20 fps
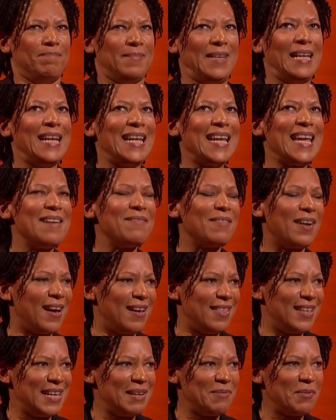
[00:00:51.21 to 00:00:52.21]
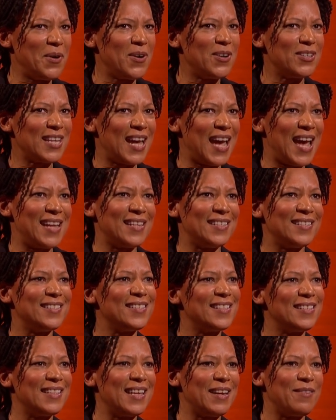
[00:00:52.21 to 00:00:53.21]
Killing Eve, I think it was, and
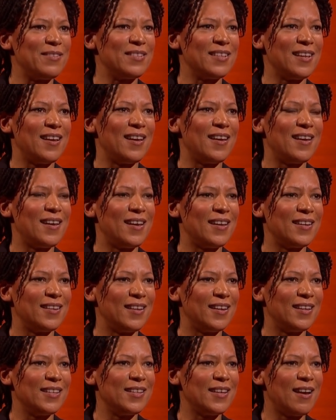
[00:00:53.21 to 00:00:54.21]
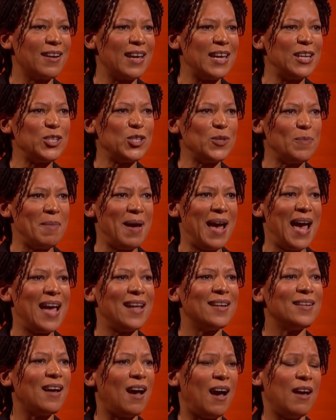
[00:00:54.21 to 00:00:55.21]
there was a youngish
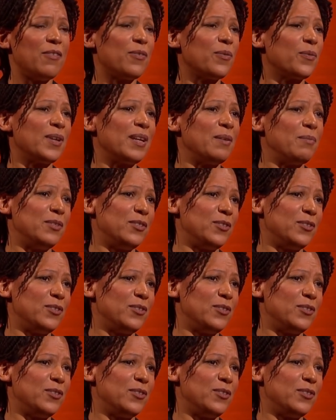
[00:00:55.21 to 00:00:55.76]
man. I thought he was